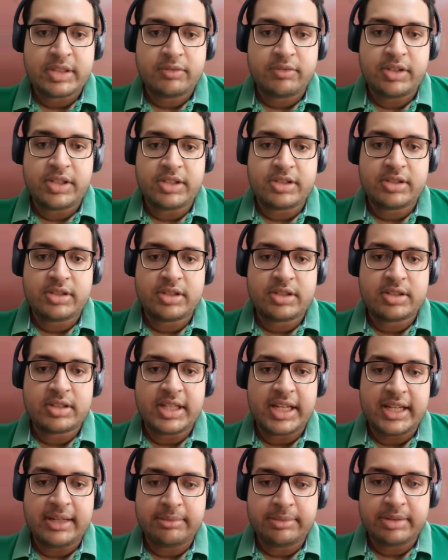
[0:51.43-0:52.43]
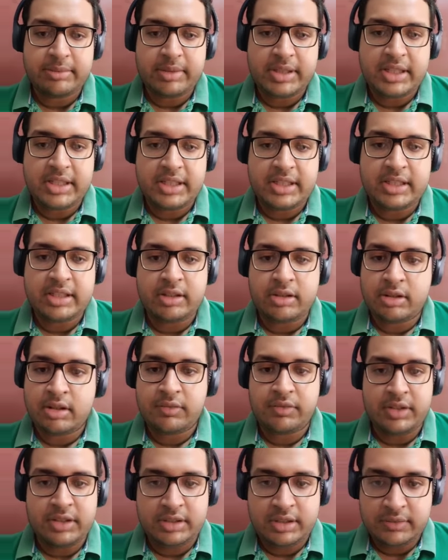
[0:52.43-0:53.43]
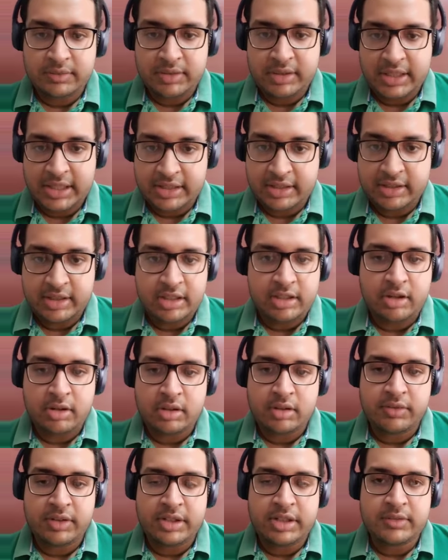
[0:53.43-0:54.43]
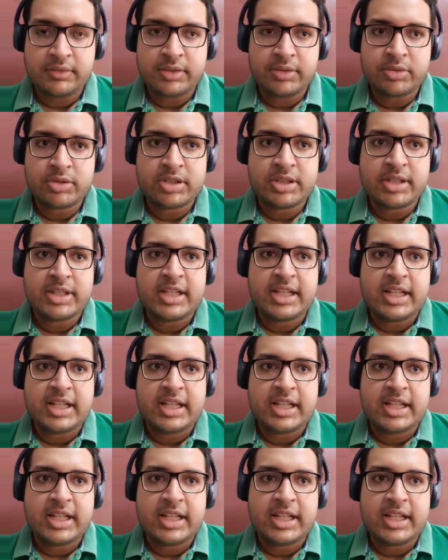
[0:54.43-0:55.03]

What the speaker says: which helped me in a lot of interviews.